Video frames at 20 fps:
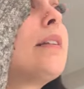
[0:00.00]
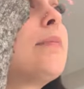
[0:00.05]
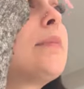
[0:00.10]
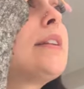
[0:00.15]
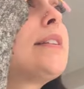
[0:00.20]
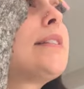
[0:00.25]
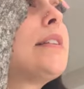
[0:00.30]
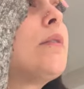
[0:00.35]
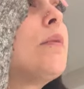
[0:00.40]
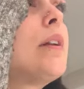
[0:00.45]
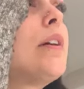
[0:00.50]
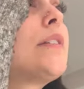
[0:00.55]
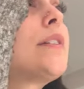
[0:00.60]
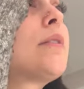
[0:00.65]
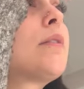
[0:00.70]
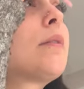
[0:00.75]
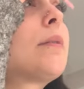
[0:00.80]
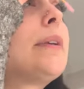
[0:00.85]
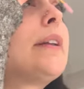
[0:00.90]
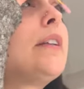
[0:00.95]
let me see, what else
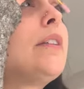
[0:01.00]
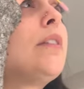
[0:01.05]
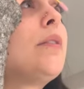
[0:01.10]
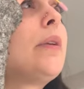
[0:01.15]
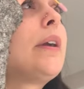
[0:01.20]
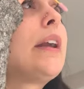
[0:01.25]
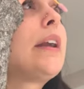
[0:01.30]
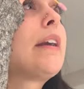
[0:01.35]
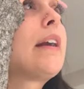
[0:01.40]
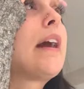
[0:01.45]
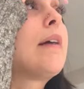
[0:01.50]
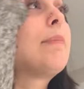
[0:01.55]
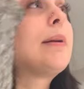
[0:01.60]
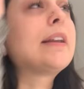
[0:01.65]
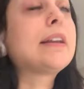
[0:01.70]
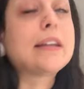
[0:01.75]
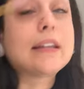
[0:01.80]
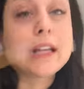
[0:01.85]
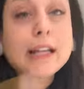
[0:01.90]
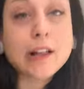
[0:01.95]
are we doing? I've been
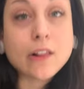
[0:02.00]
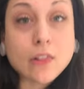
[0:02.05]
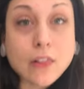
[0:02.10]
eating a